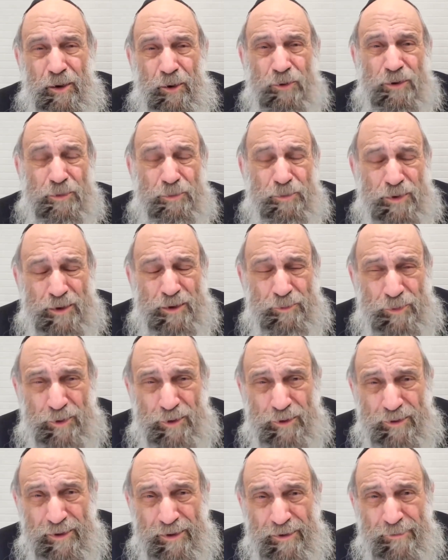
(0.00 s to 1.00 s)
holy
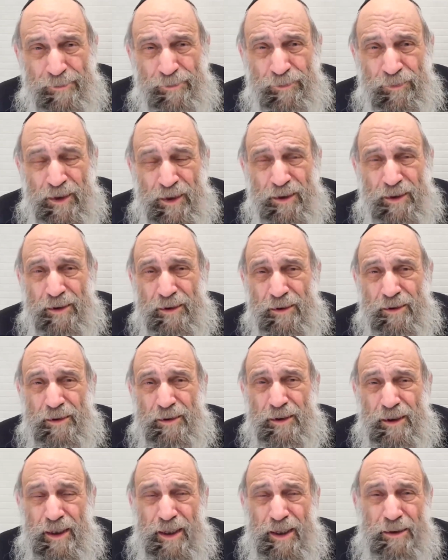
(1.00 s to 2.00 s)
people,
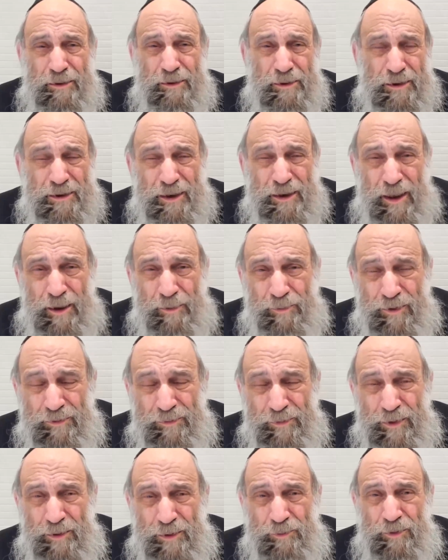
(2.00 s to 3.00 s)
into a higher type
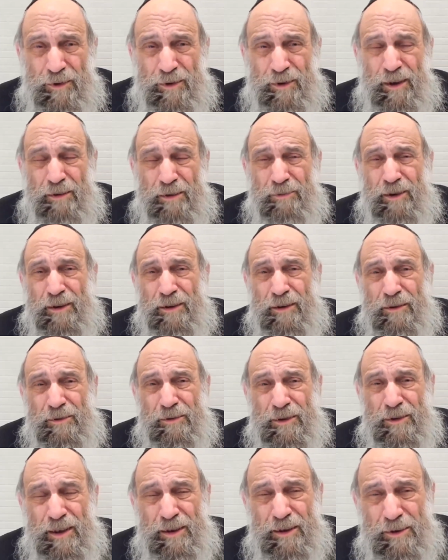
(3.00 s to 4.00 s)
of people,
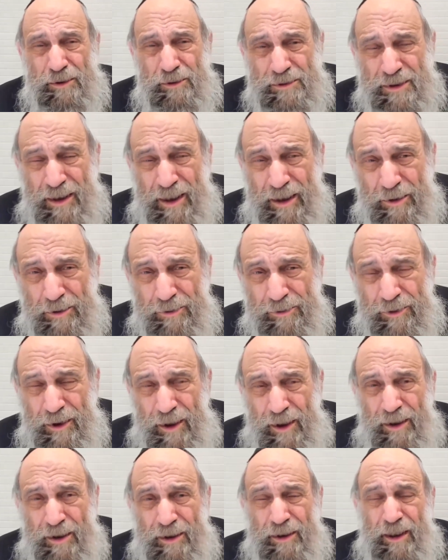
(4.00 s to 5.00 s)
take us out
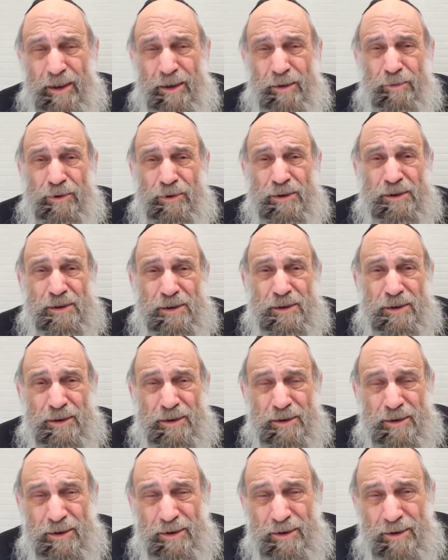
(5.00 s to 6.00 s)
of
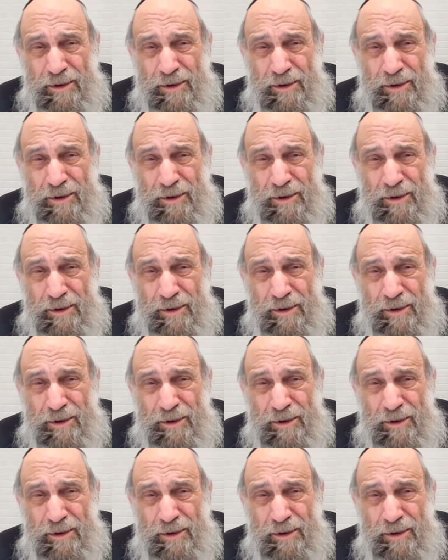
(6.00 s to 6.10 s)
animalistic